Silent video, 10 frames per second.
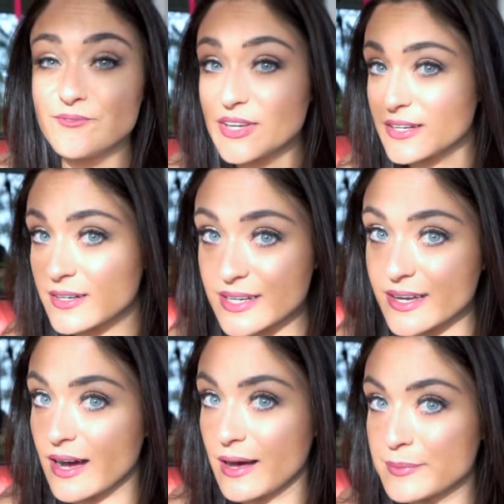Very
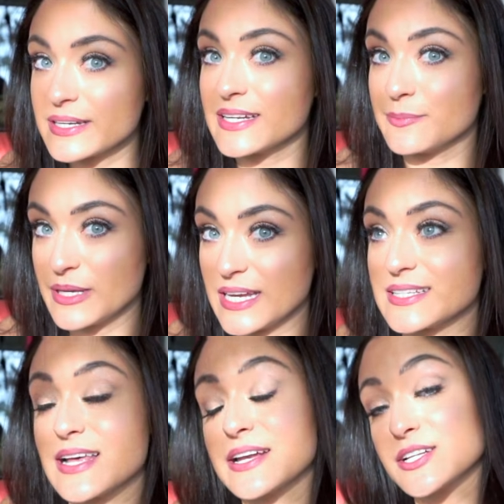common in
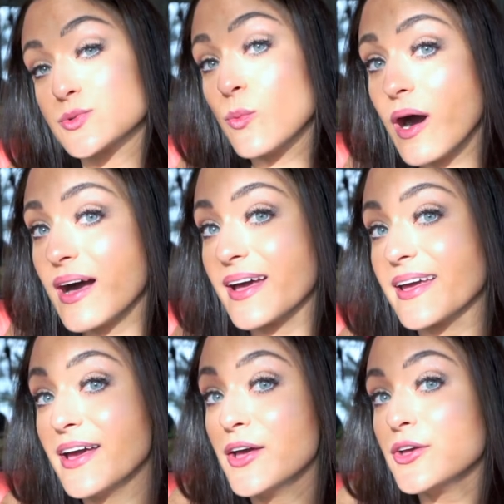pigs, and it's
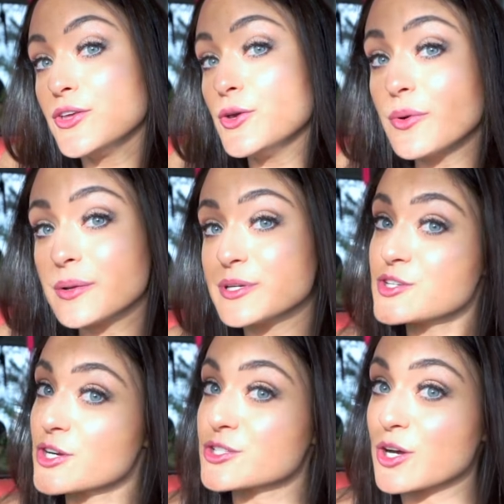why you want to be
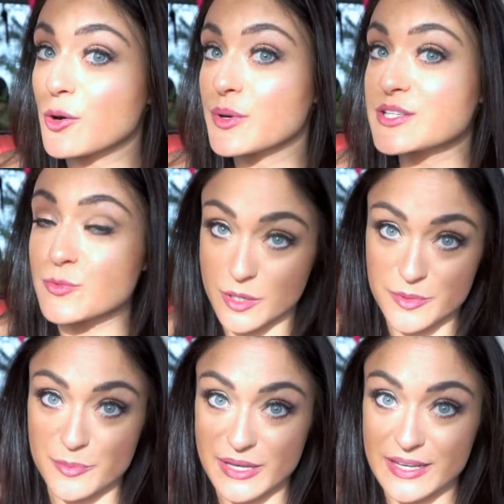sure to always worm
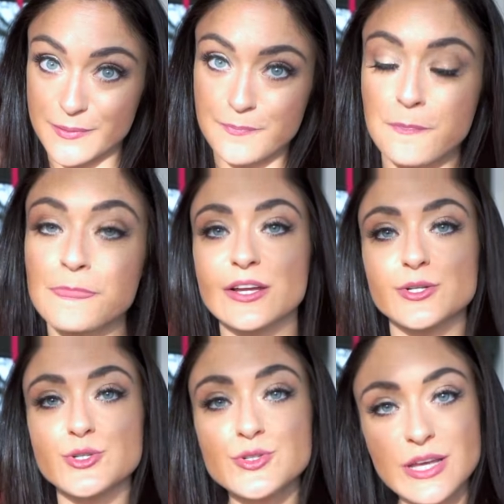your pig. There are
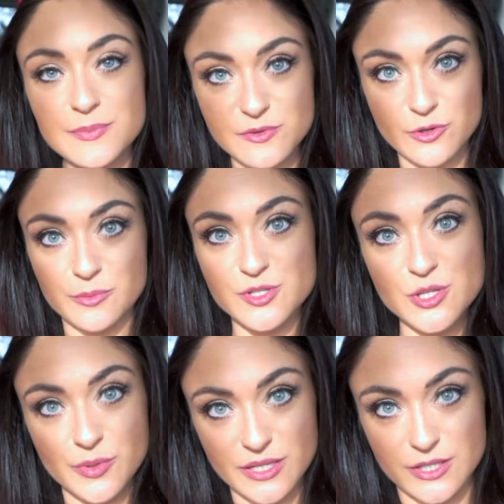two types of wormers
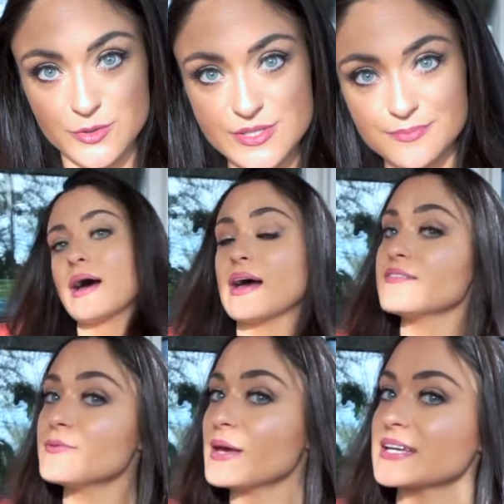you want to use.
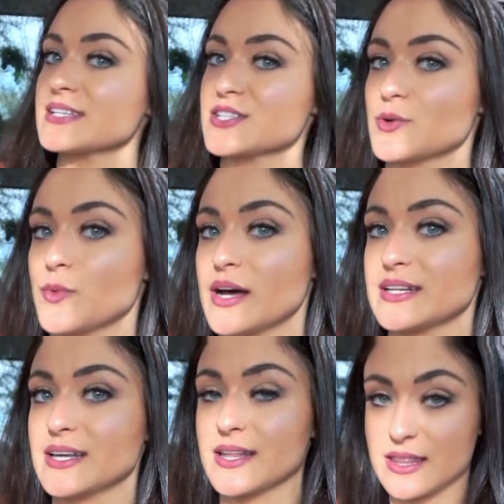Ivomec is the
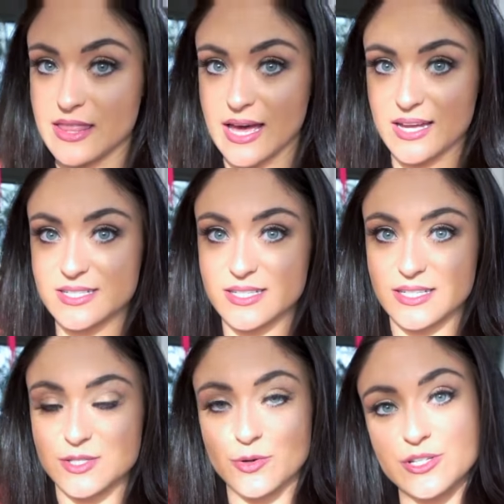one that
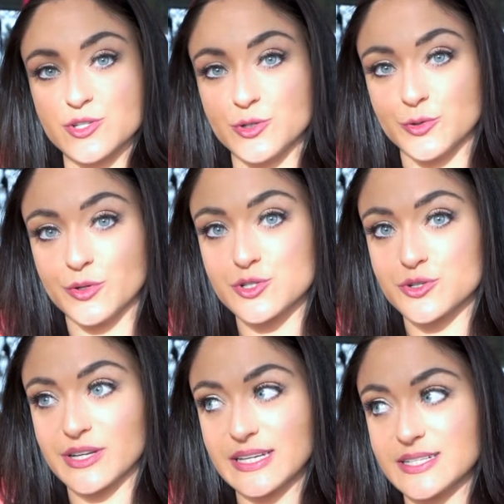is going to
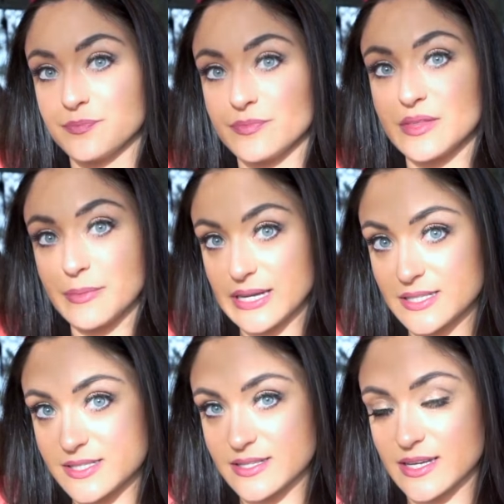treat the
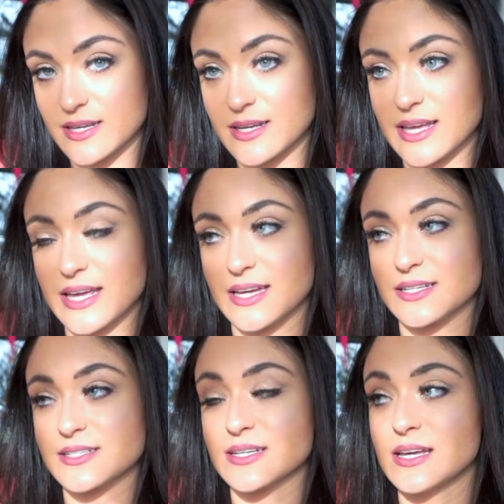mites
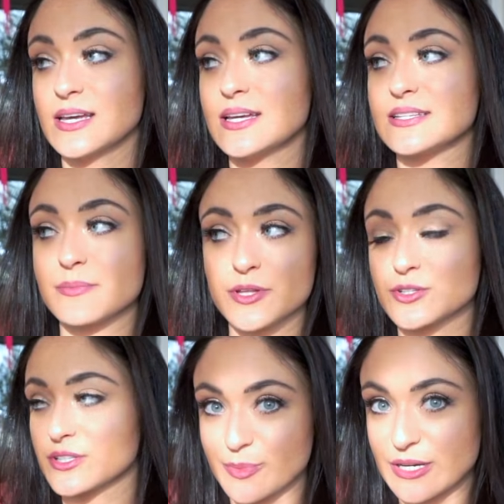and some other
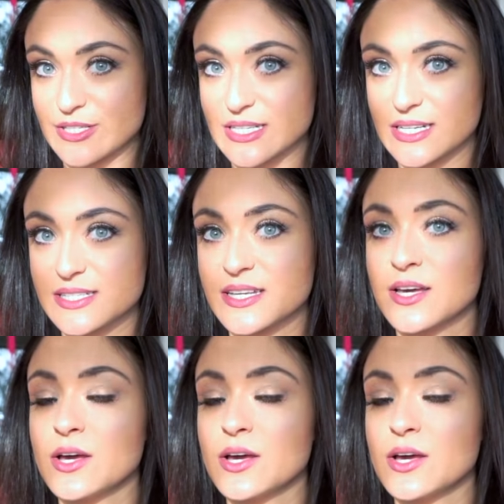little parasites.